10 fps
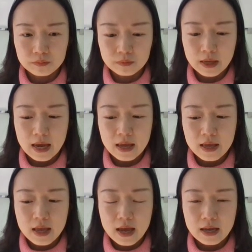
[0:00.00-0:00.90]
Okay,
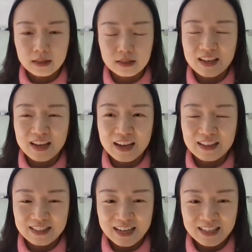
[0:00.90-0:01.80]
and
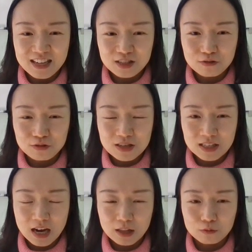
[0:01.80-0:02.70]
that is to
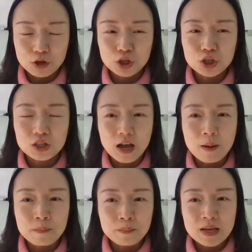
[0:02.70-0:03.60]
decide which
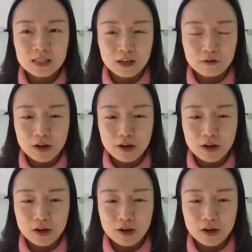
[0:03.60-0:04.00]
non-basic